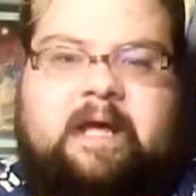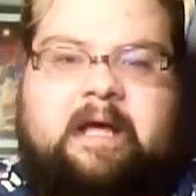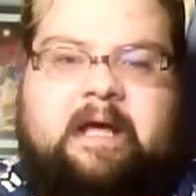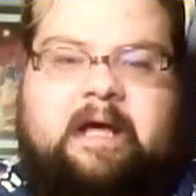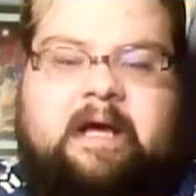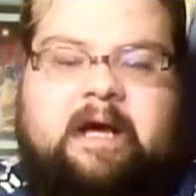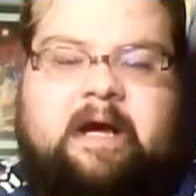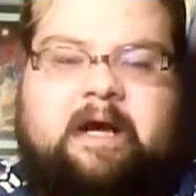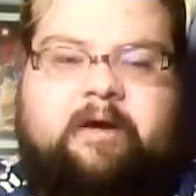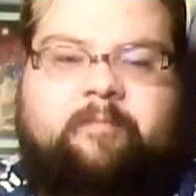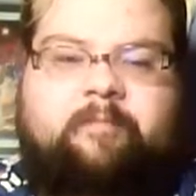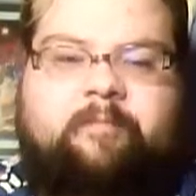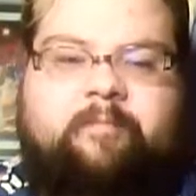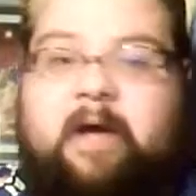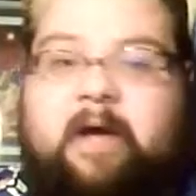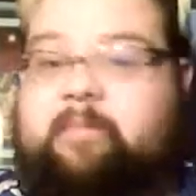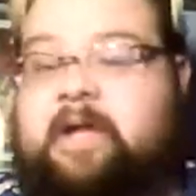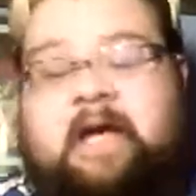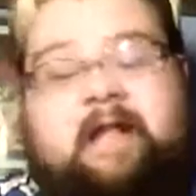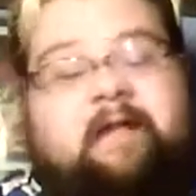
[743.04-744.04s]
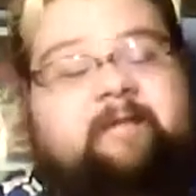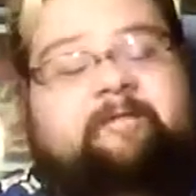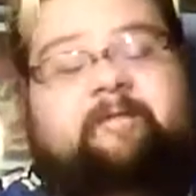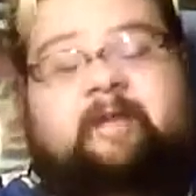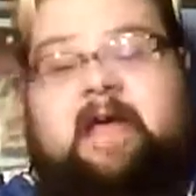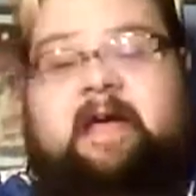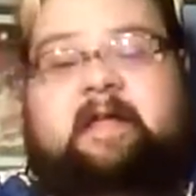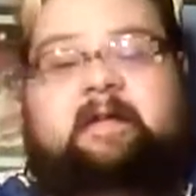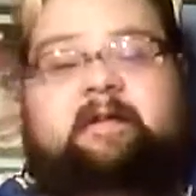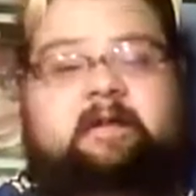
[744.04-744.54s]
I'm not a
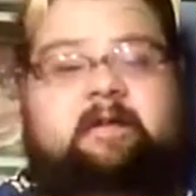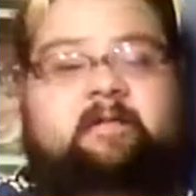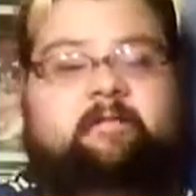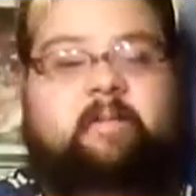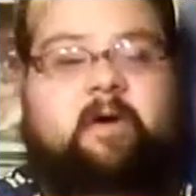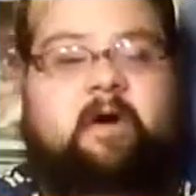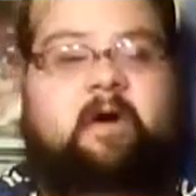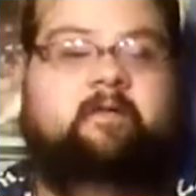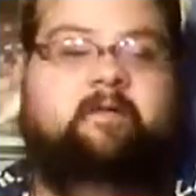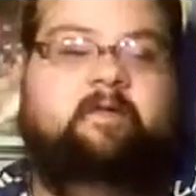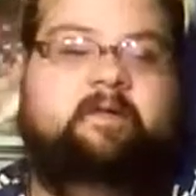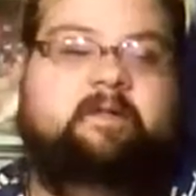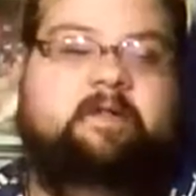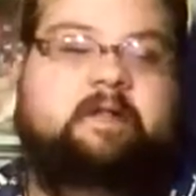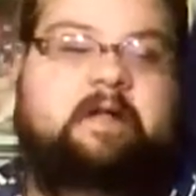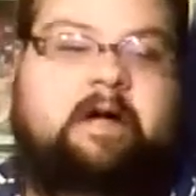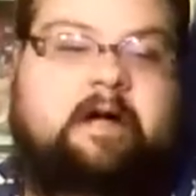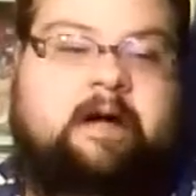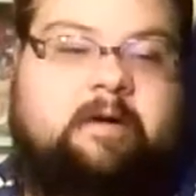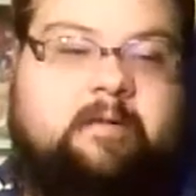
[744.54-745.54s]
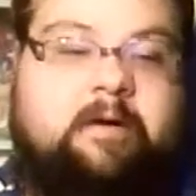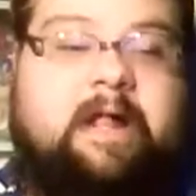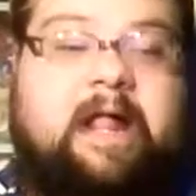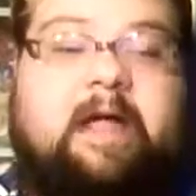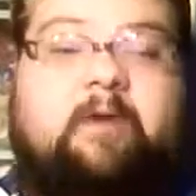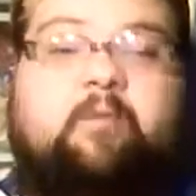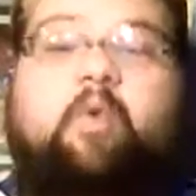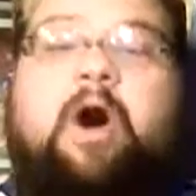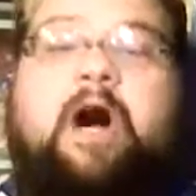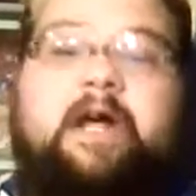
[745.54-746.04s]
fan of Marvel.
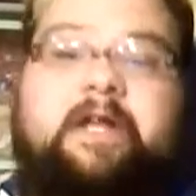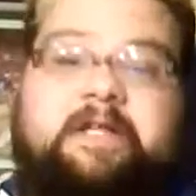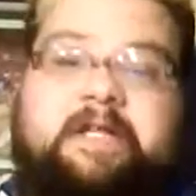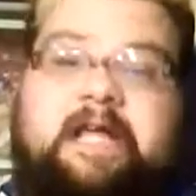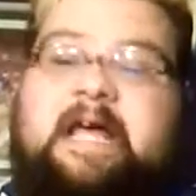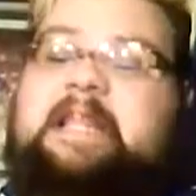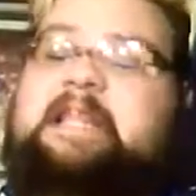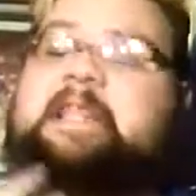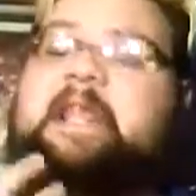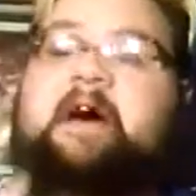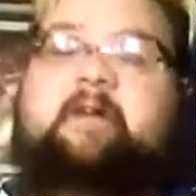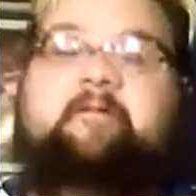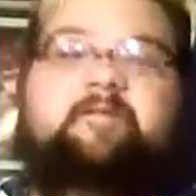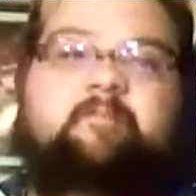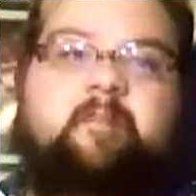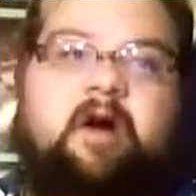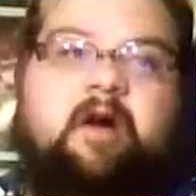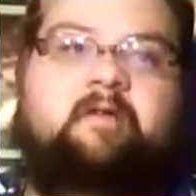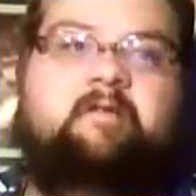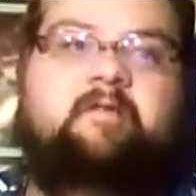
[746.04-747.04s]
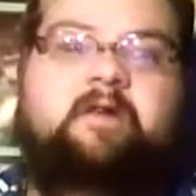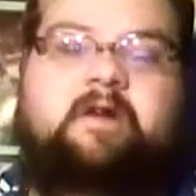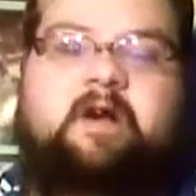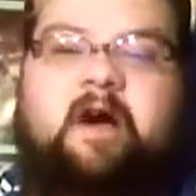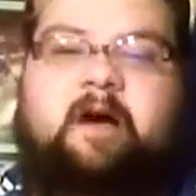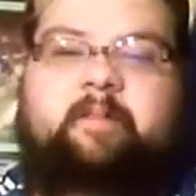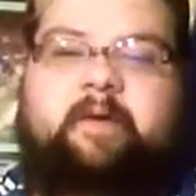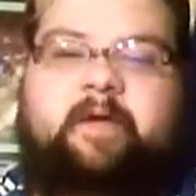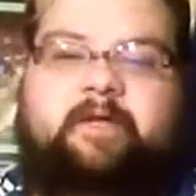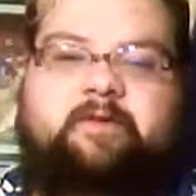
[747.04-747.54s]
Well, I loved Marvel
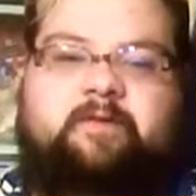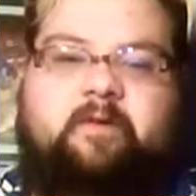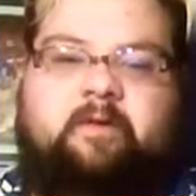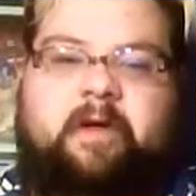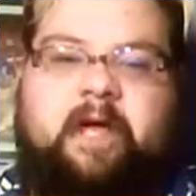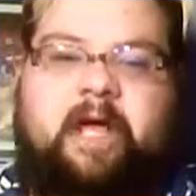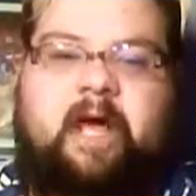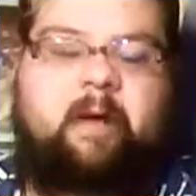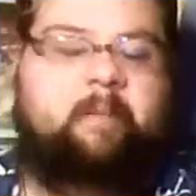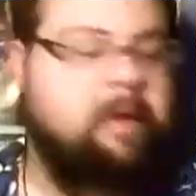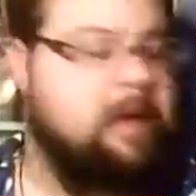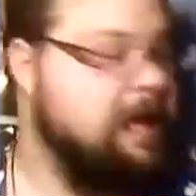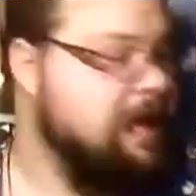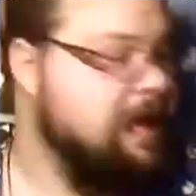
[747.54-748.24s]
comics growing up.